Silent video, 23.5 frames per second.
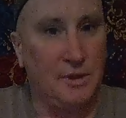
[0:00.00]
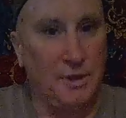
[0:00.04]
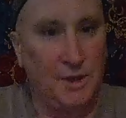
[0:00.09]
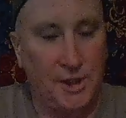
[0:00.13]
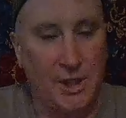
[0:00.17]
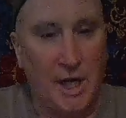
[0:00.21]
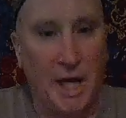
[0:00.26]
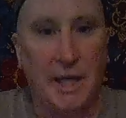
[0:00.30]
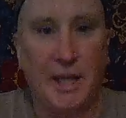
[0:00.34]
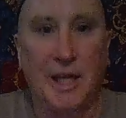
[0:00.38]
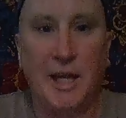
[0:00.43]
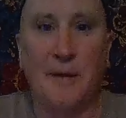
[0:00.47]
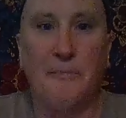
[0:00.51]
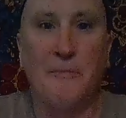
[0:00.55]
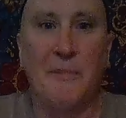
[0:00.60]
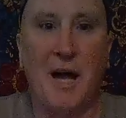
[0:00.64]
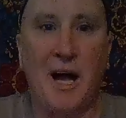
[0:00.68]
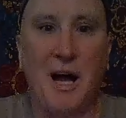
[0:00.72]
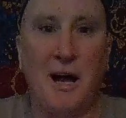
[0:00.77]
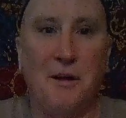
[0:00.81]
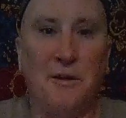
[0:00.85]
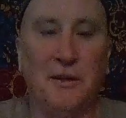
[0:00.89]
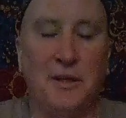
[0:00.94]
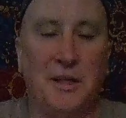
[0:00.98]
Check him
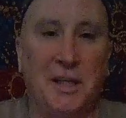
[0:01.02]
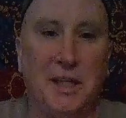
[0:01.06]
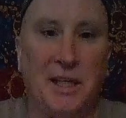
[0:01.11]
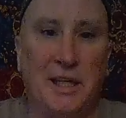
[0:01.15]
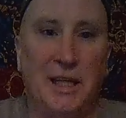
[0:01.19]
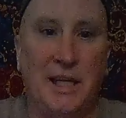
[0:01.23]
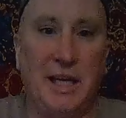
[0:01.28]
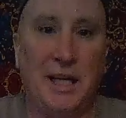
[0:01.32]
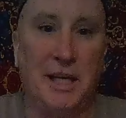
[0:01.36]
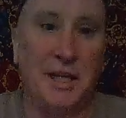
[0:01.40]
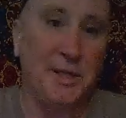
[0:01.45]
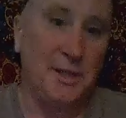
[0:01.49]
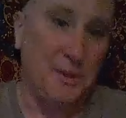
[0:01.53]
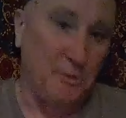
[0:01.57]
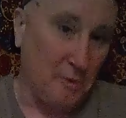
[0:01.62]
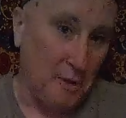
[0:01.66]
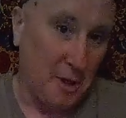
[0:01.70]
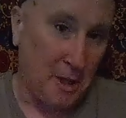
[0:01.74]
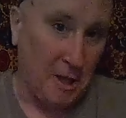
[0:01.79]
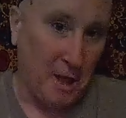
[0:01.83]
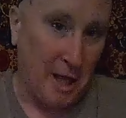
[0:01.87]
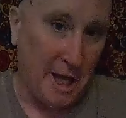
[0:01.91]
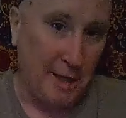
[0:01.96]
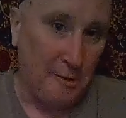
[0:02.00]
out. He doesn't
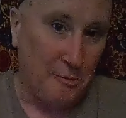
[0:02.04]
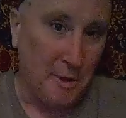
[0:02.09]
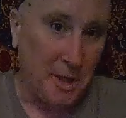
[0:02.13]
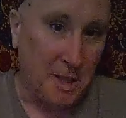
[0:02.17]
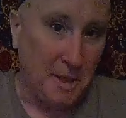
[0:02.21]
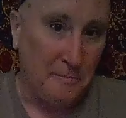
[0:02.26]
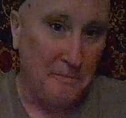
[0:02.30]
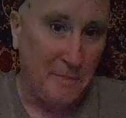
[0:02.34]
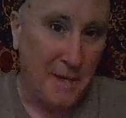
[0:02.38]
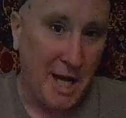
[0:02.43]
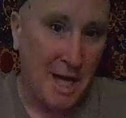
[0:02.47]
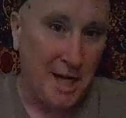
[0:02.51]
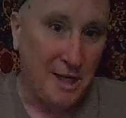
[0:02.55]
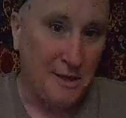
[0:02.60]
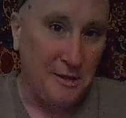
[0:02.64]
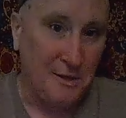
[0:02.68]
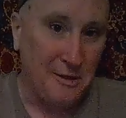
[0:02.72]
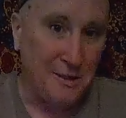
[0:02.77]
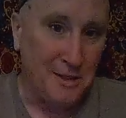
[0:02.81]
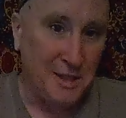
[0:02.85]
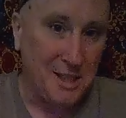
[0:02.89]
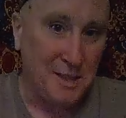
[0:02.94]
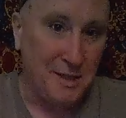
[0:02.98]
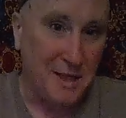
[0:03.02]
really like
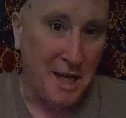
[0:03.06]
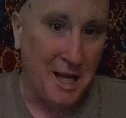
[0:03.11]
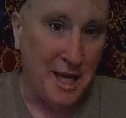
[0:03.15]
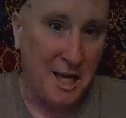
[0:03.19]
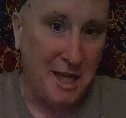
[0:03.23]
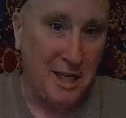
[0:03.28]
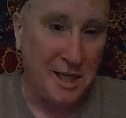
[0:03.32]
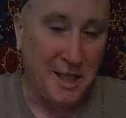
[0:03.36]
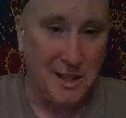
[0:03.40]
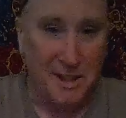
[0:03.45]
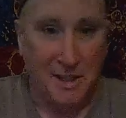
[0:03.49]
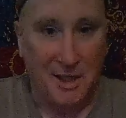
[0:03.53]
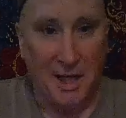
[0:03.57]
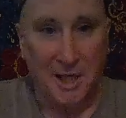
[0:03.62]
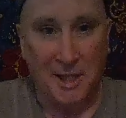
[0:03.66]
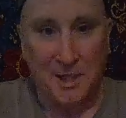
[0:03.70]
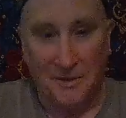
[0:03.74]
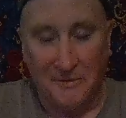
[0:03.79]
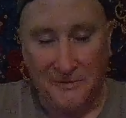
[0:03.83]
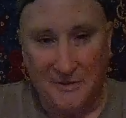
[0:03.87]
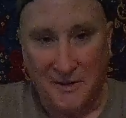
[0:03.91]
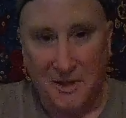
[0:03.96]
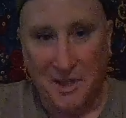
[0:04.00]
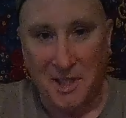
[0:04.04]
Rickenbackers, and he's got
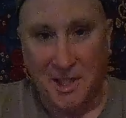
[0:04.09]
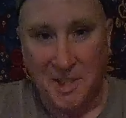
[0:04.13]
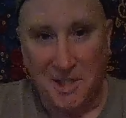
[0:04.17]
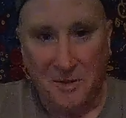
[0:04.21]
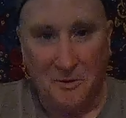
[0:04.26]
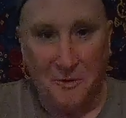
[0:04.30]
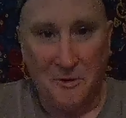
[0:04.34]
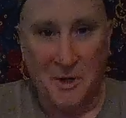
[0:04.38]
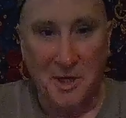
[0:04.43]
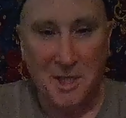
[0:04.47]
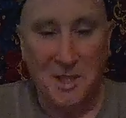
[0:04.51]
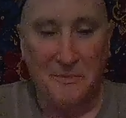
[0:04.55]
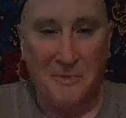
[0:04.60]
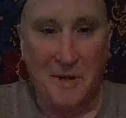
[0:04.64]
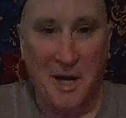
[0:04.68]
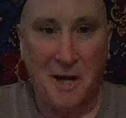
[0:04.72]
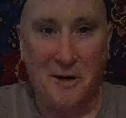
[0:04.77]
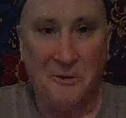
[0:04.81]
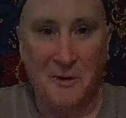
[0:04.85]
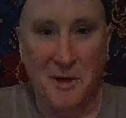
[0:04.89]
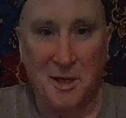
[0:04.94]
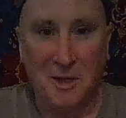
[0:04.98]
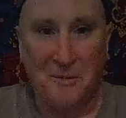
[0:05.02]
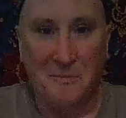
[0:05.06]
some funny stories about
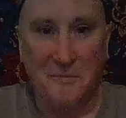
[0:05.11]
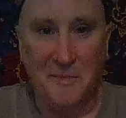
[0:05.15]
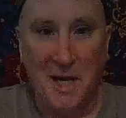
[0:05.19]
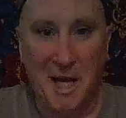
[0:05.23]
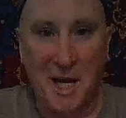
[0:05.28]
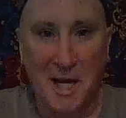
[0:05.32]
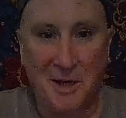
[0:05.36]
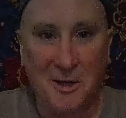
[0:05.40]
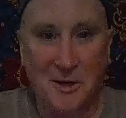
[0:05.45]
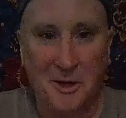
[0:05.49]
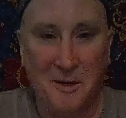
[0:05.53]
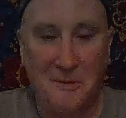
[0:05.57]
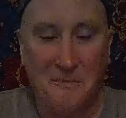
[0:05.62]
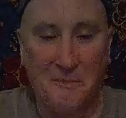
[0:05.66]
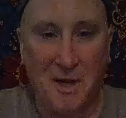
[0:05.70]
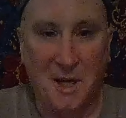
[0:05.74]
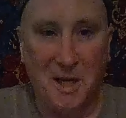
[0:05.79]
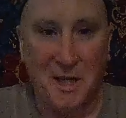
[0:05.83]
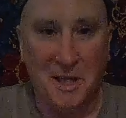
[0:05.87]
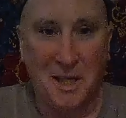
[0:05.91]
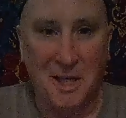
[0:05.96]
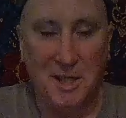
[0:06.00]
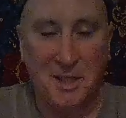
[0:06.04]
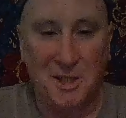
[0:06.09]
a Rickenbacker,
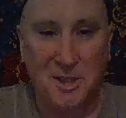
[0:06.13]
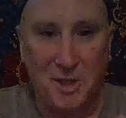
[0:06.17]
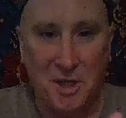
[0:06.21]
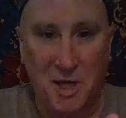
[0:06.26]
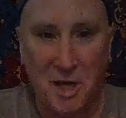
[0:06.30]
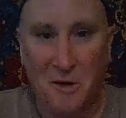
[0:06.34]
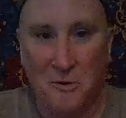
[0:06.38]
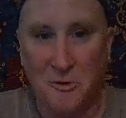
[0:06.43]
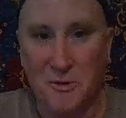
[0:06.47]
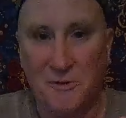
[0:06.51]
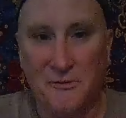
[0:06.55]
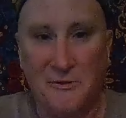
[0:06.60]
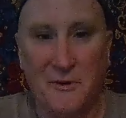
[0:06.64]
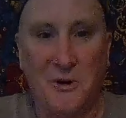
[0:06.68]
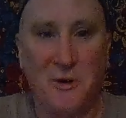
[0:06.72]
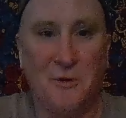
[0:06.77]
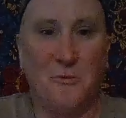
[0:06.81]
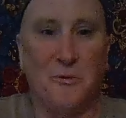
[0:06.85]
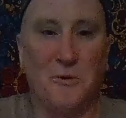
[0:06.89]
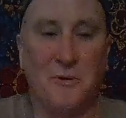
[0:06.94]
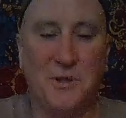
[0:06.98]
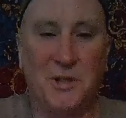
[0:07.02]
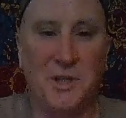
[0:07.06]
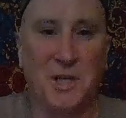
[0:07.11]
but his channel is very
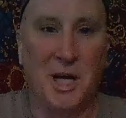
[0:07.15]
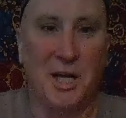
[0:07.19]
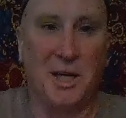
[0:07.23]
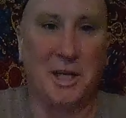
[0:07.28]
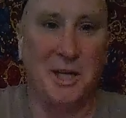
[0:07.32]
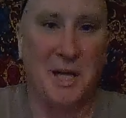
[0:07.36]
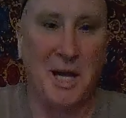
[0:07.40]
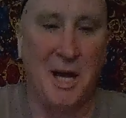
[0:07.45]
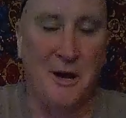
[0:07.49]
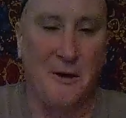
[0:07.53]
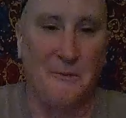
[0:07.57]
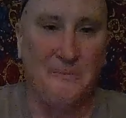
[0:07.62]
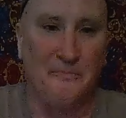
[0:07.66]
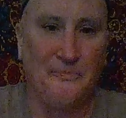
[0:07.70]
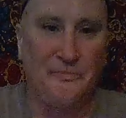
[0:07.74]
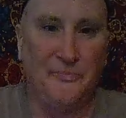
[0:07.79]
worth checking out.